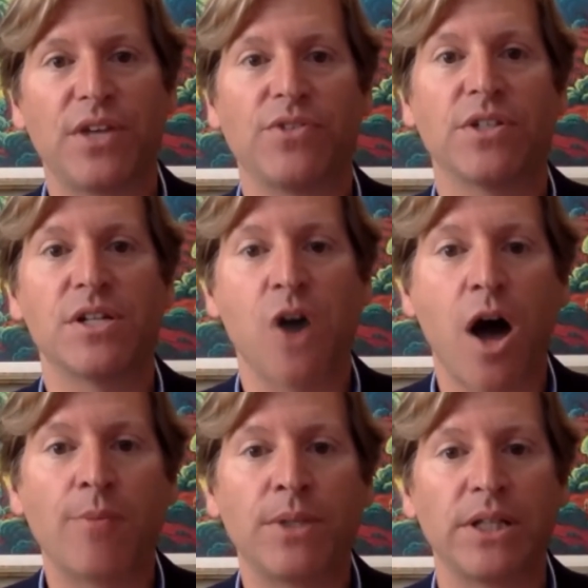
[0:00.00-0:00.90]
as an
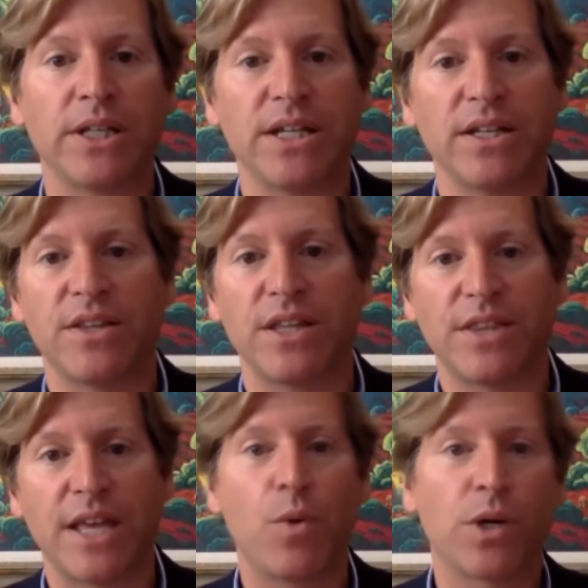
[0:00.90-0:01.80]
anomaly that
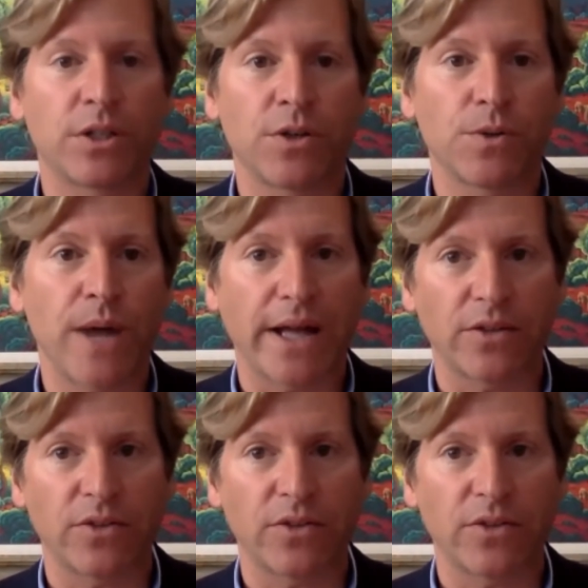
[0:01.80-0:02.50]
they want to correct.